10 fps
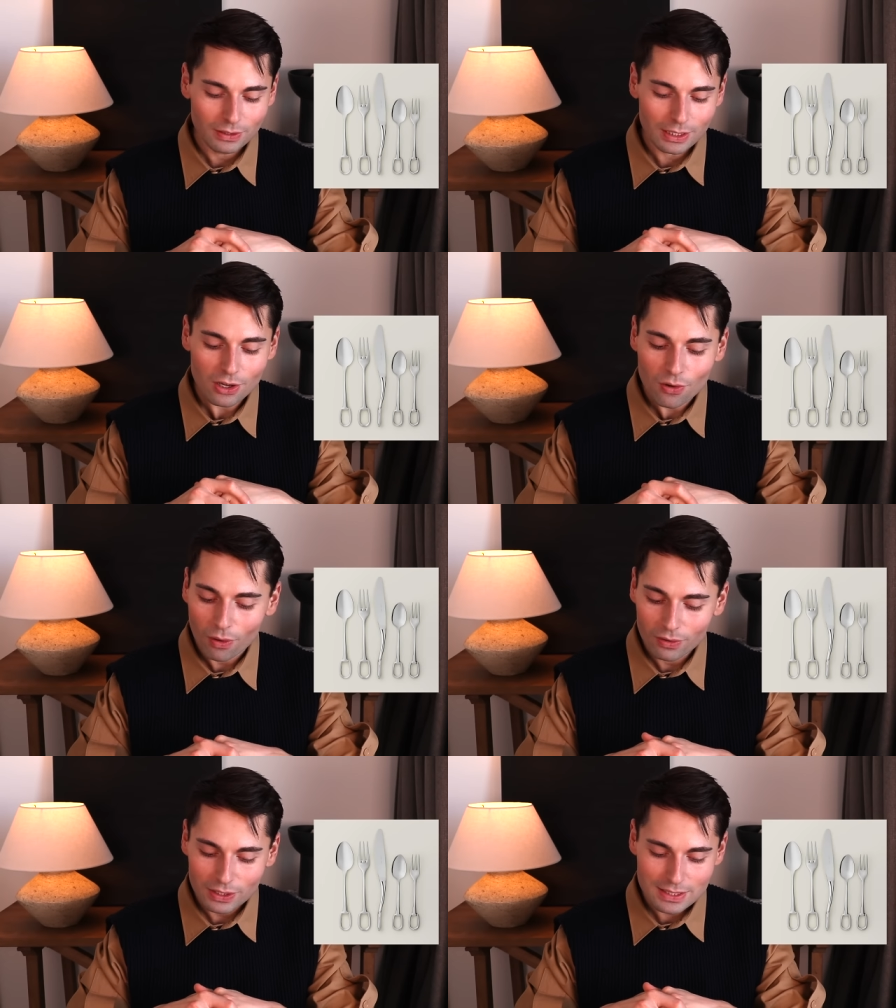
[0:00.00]
The
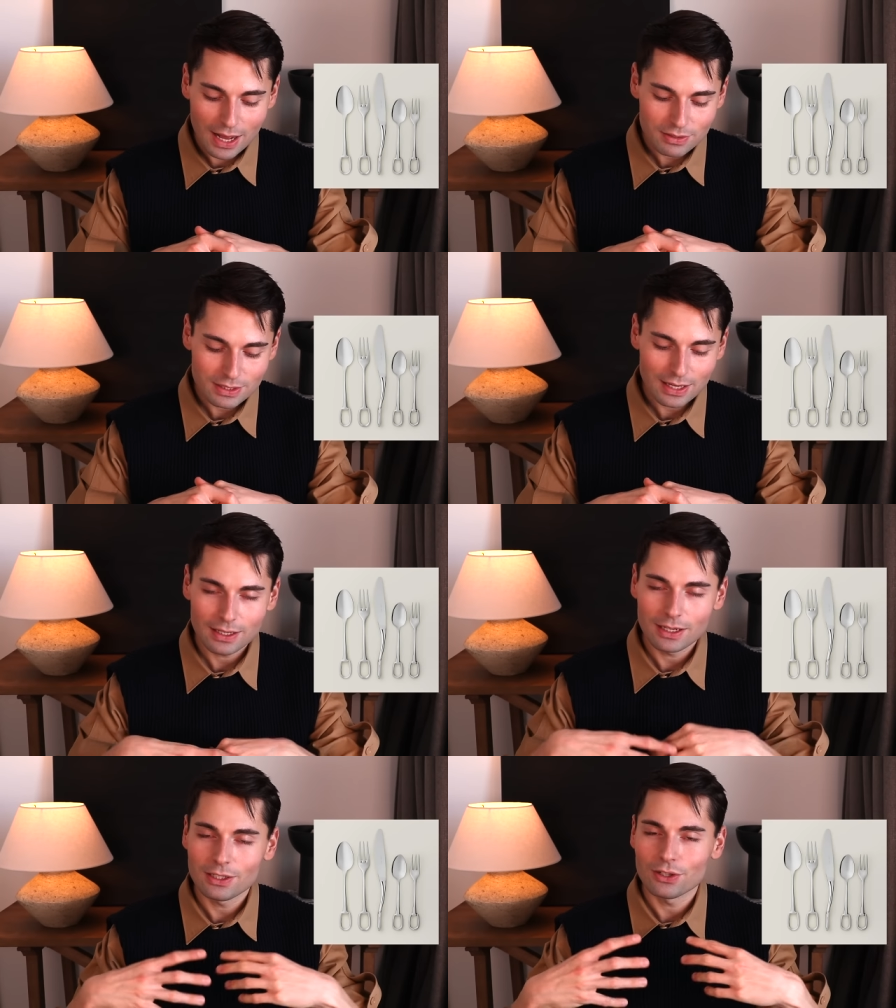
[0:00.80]
quality is
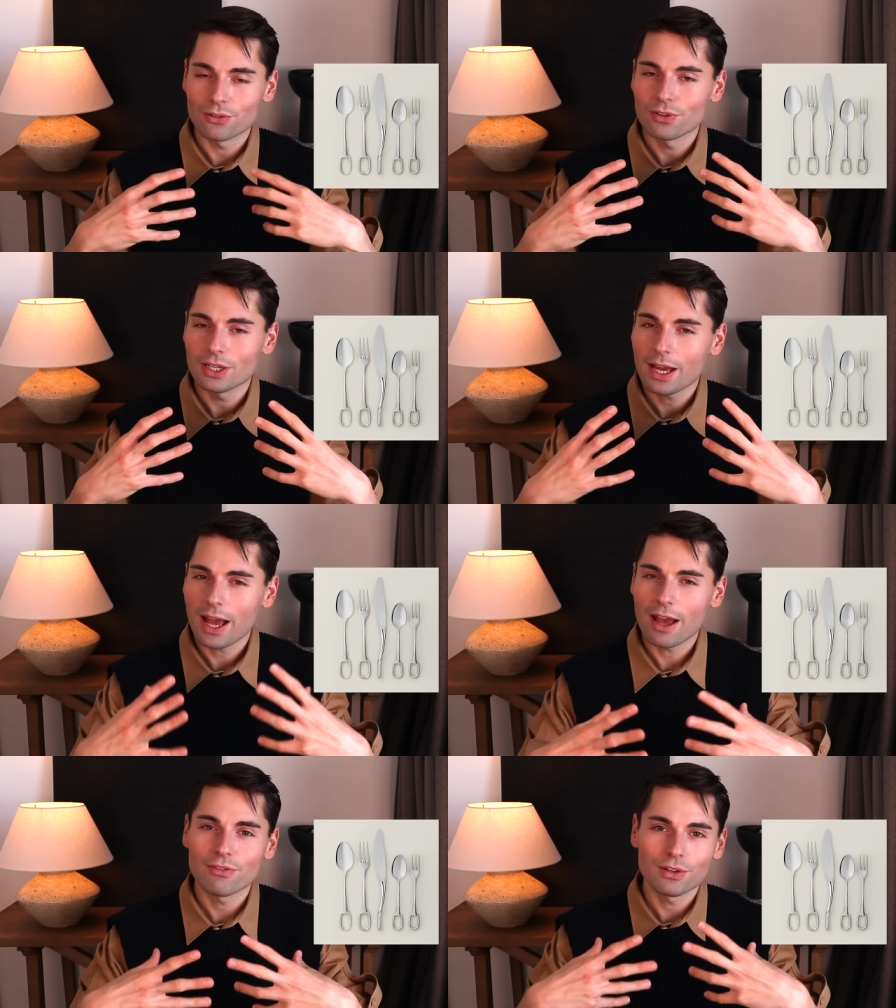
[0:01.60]
outstanding. They're really
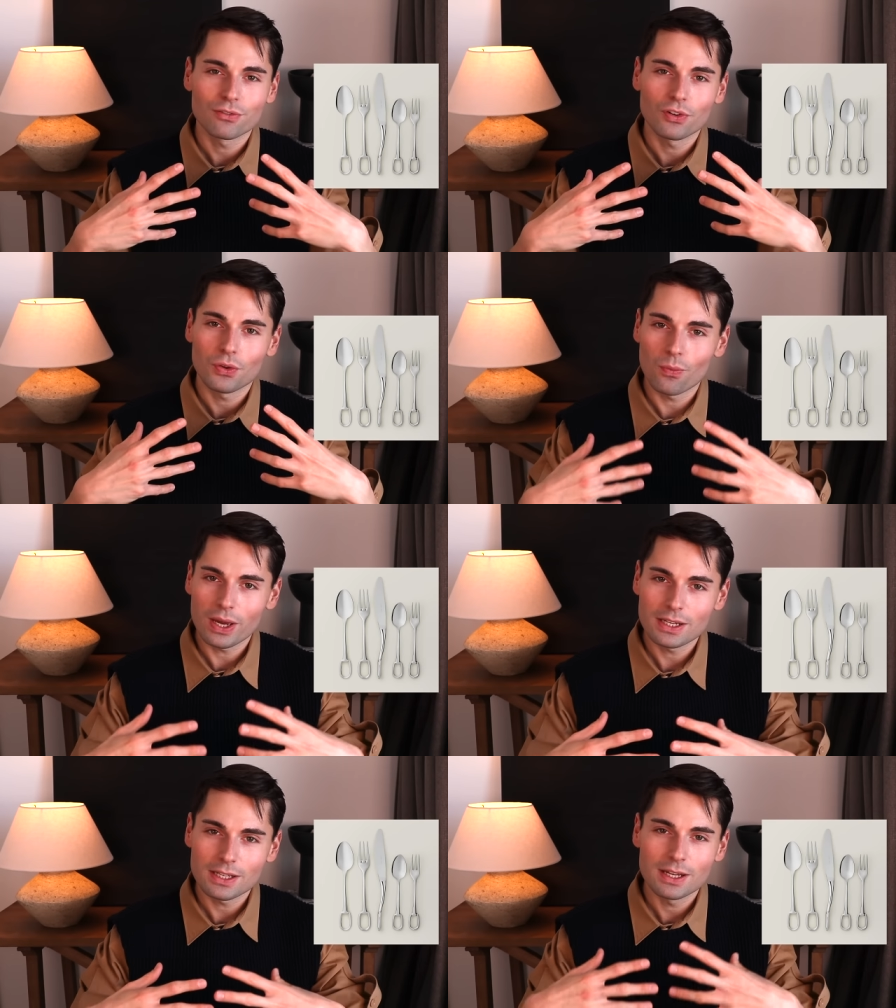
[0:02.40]
heavy, really
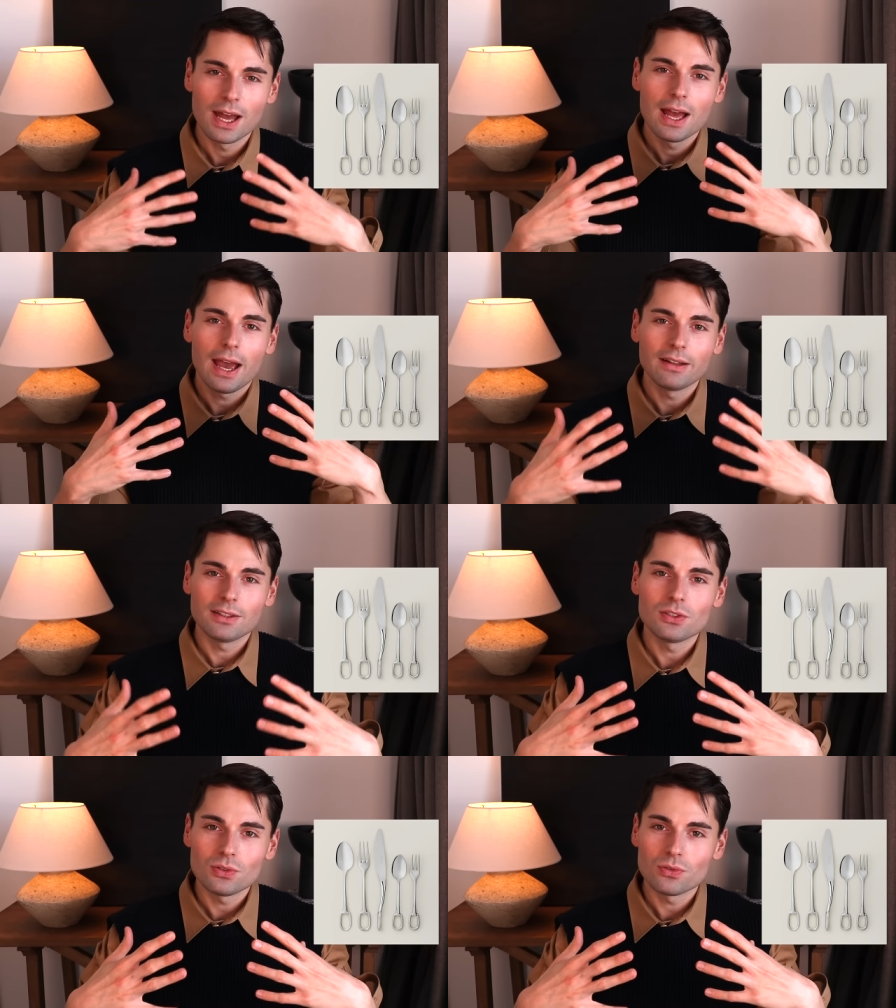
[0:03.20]
weighty, and
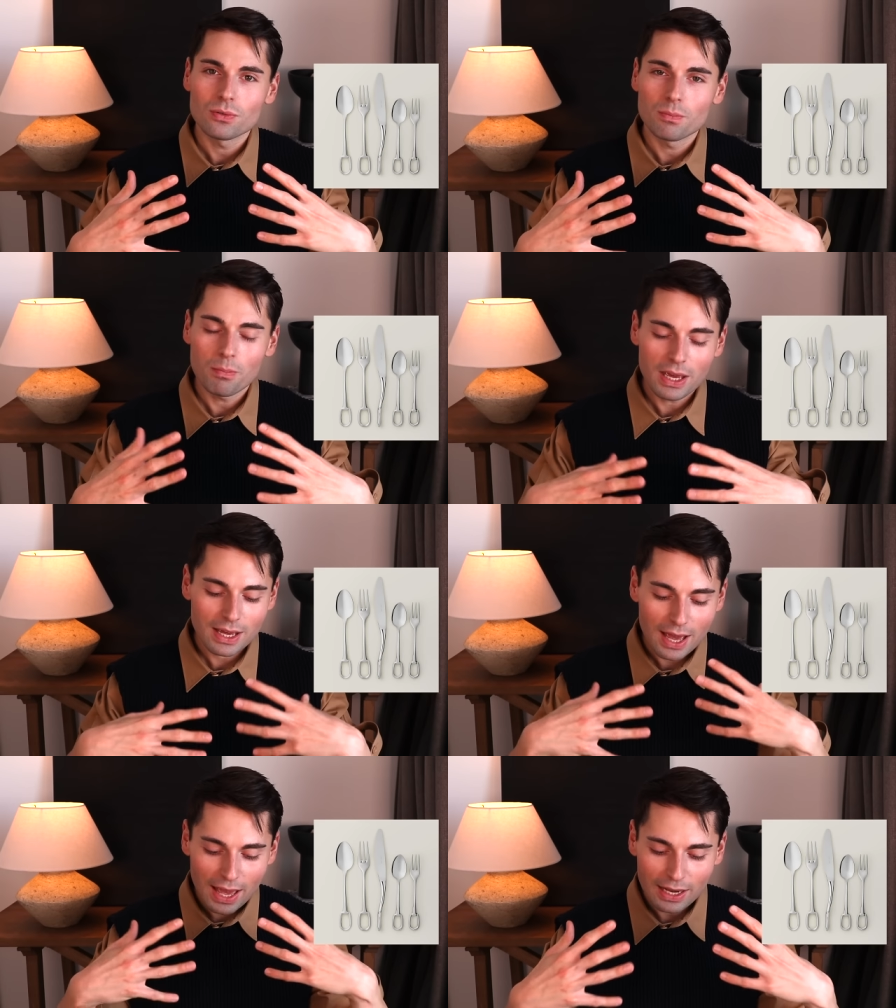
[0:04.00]
they do
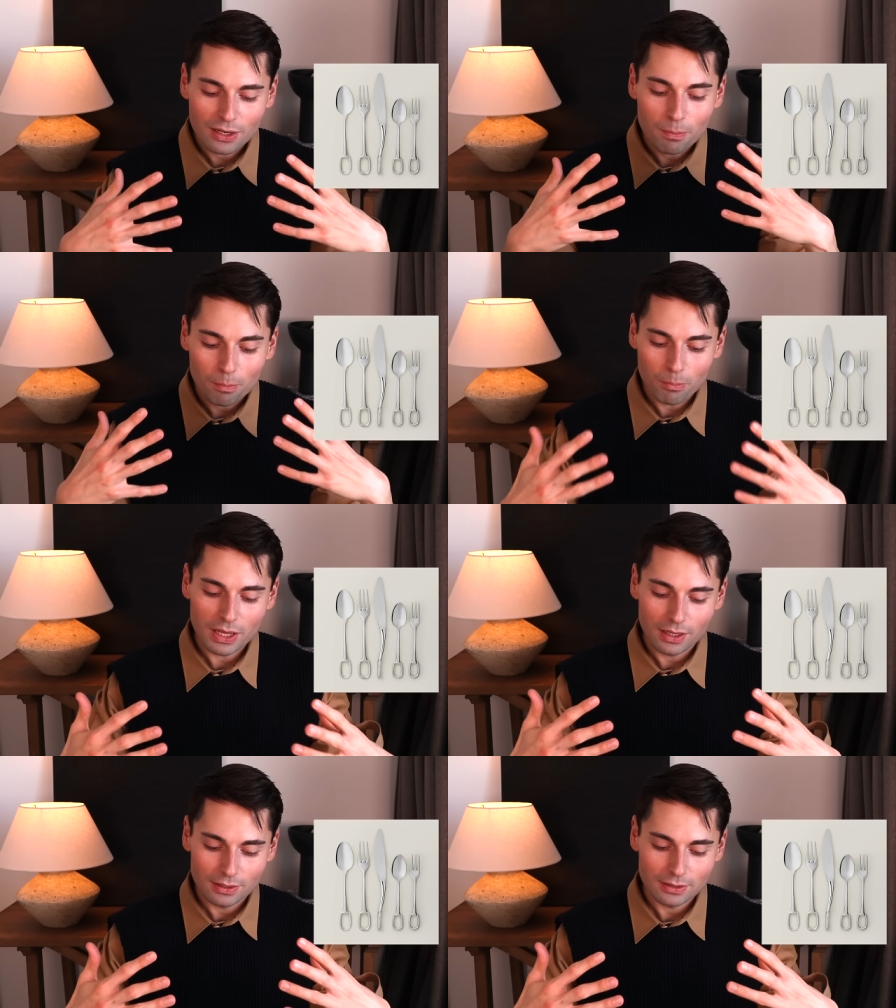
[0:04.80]
make any
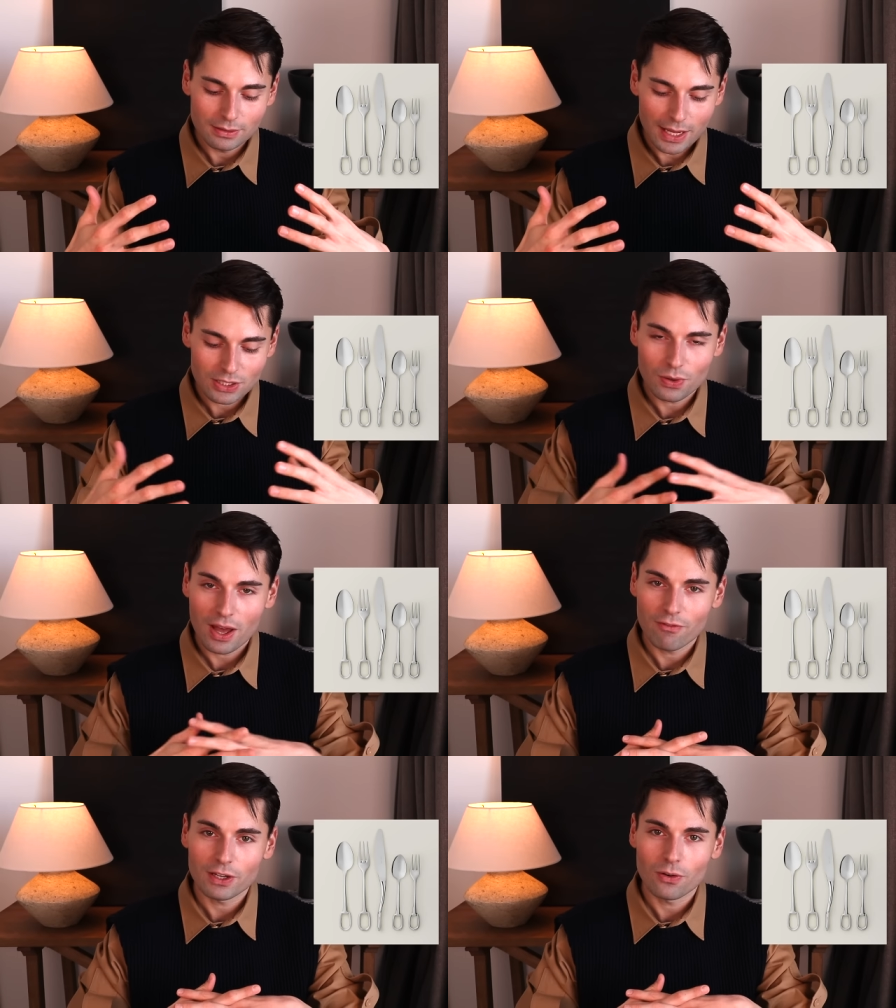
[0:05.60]
meal that you
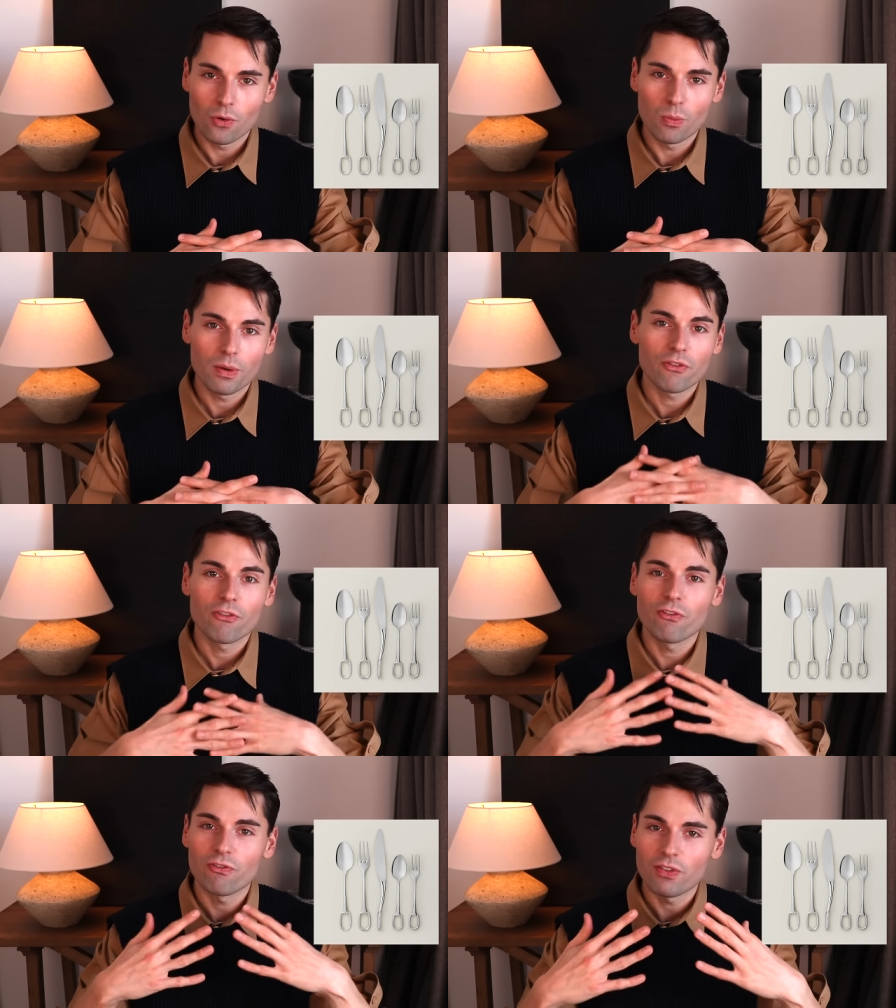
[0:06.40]
have at home
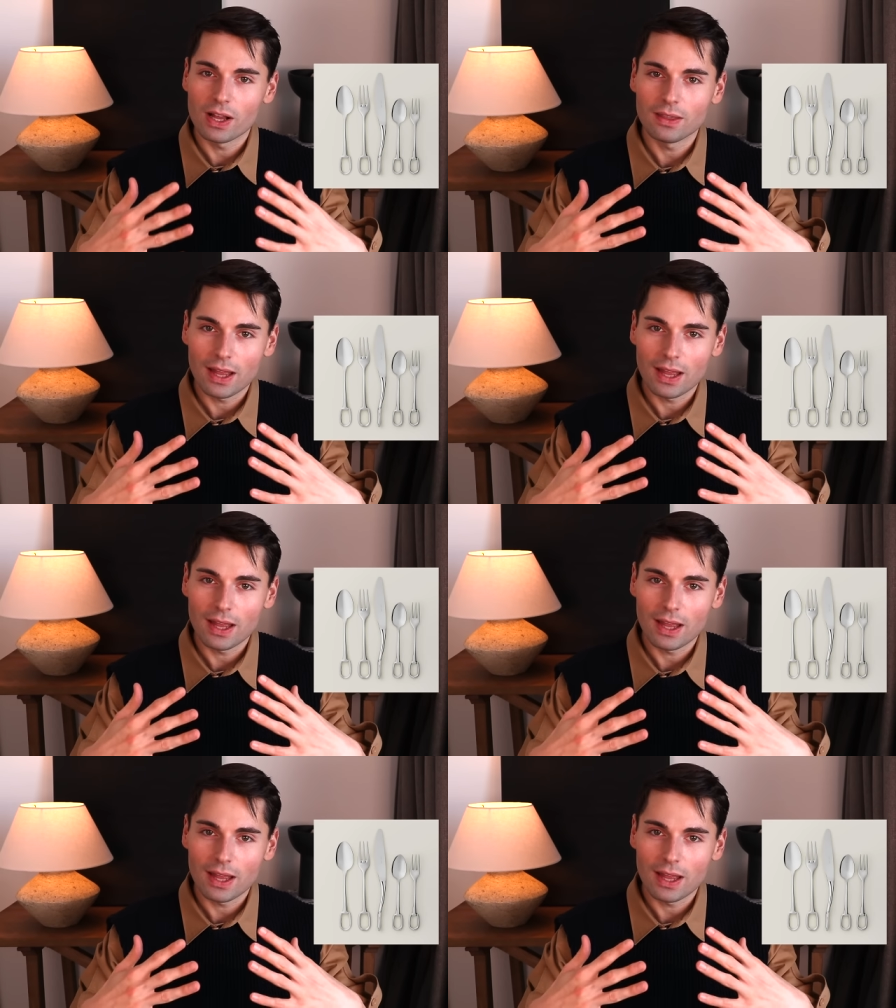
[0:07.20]
feel